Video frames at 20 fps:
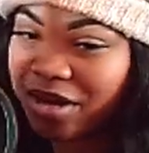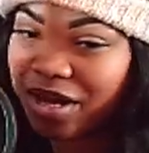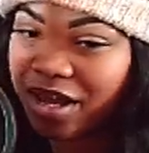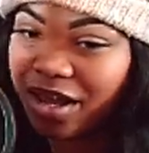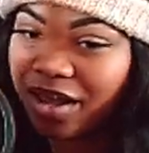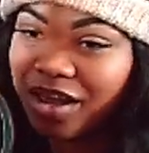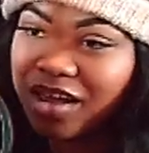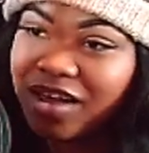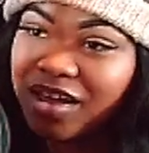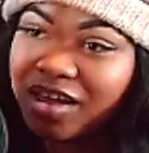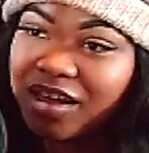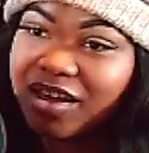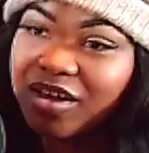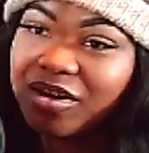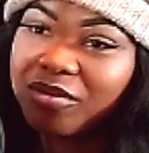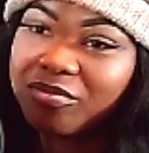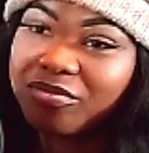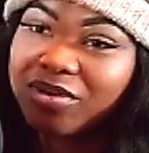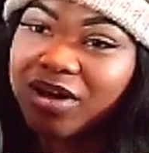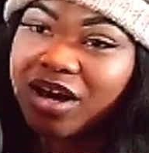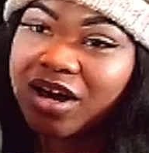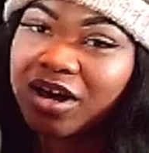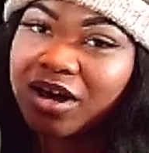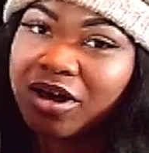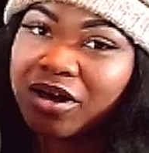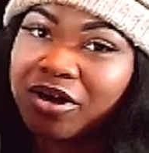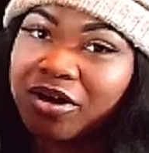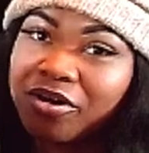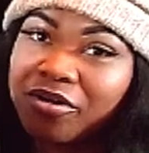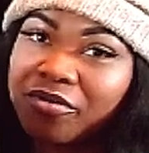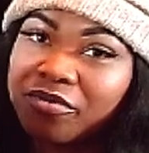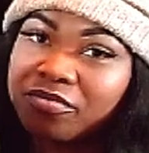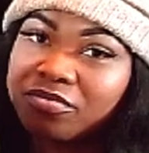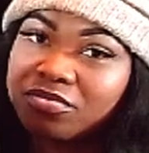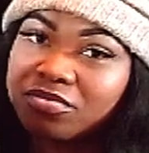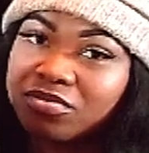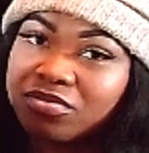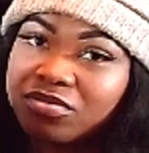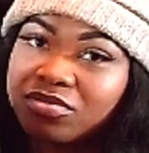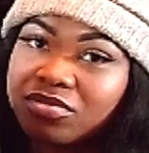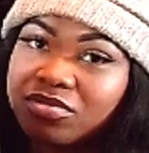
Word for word: it. Mm-hmm. But um,